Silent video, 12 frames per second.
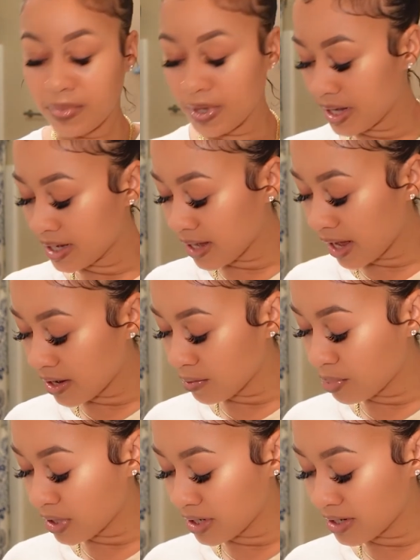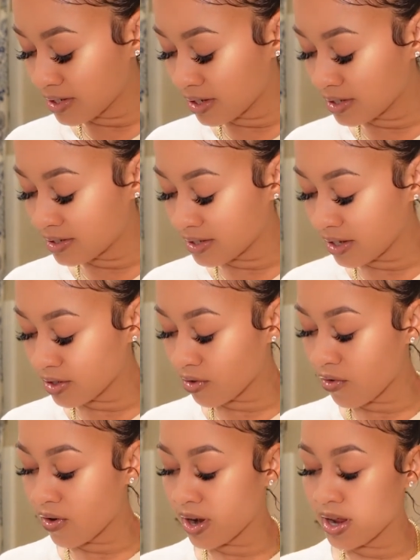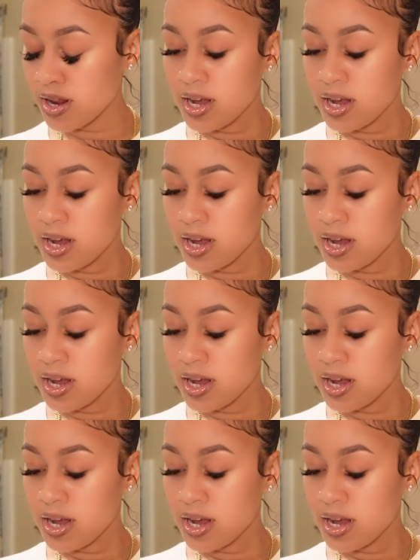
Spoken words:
because I didn't put any concealer on,